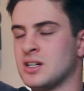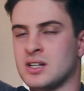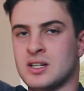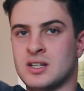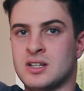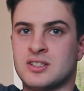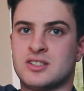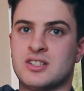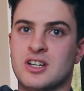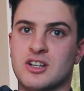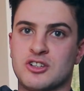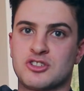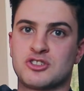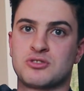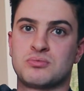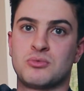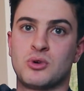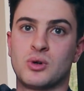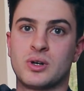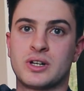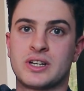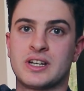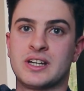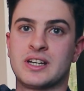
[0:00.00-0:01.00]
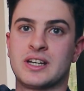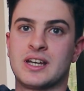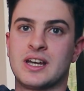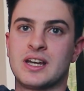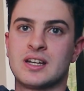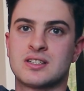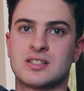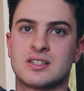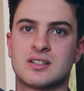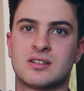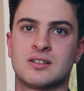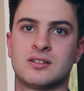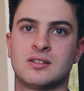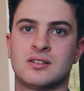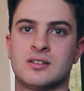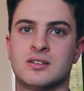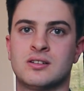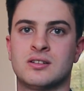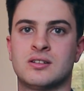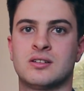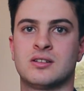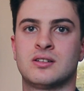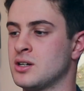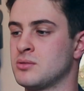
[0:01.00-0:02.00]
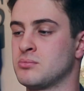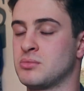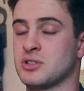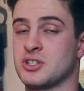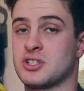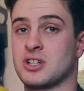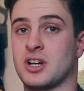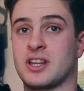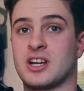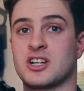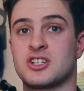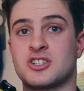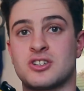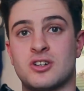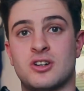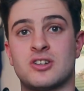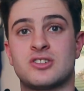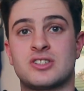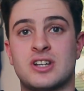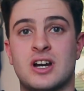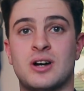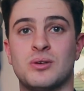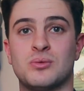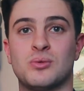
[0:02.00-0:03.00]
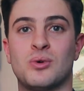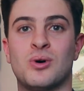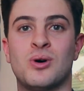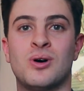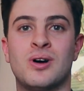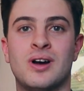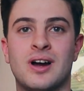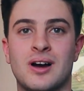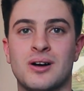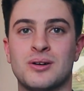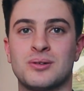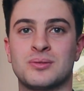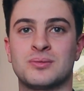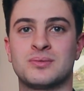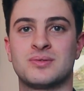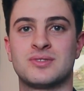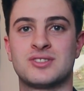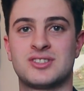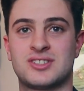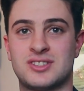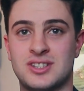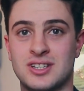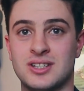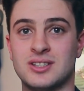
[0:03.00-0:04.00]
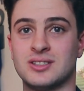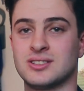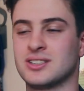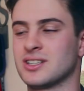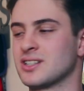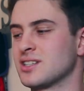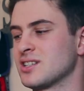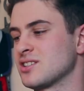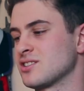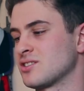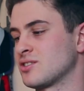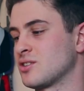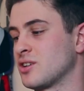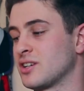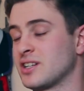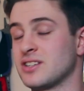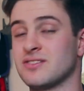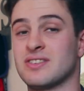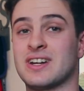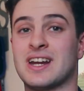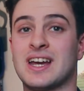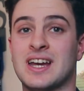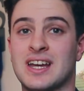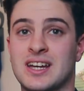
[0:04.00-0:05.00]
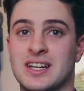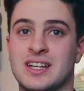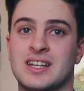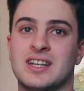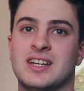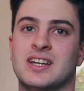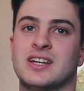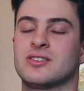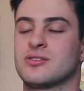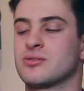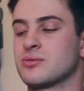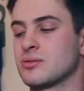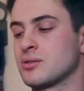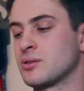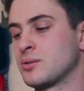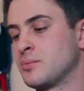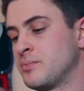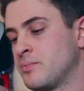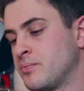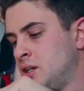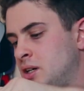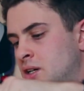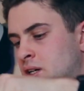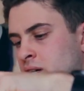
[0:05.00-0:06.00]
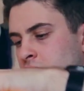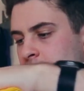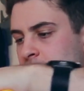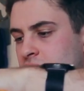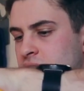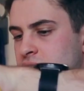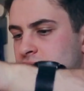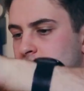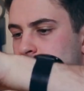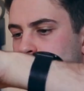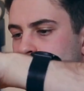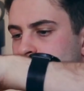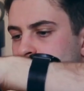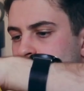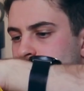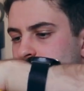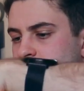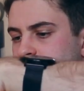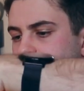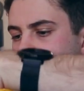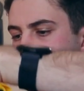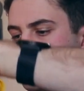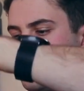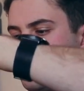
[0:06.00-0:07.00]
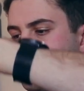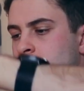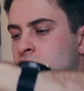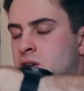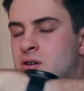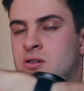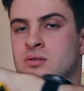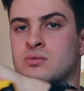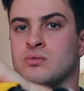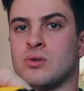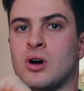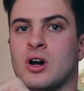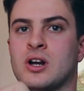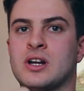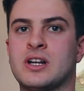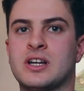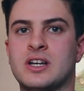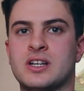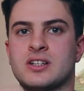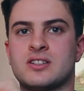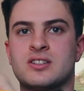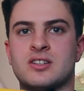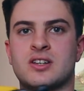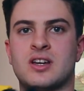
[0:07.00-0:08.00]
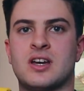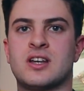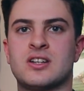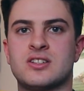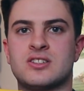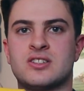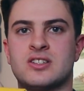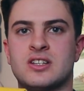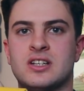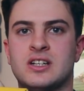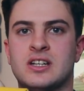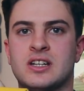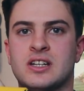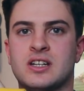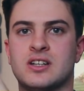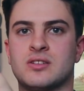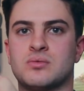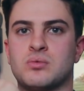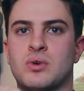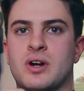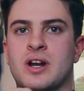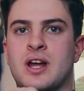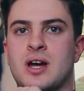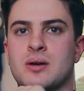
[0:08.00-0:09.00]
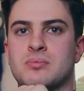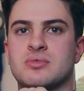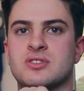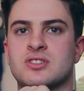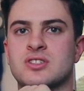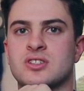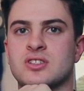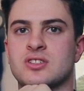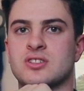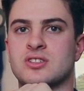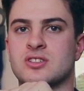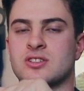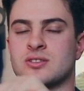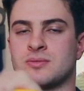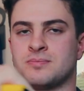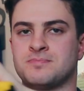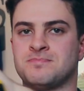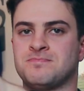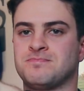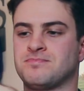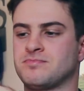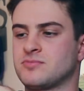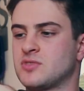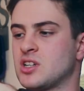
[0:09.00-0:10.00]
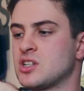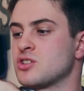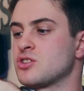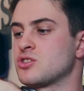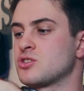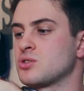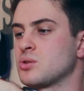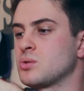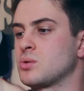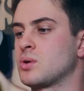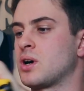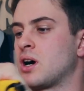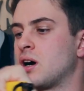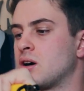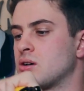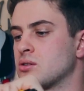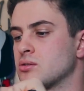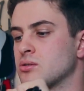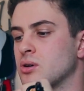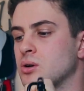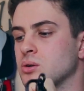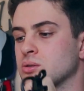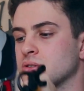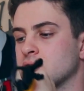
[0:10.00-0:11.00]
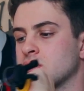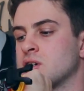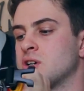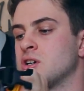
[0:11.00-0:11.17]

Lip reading: see how small it can get, but yeah, that shows how sealed it is. Not even air can get through. And when you're rolling it and sealing it, what happens is, as you saw how I rolled,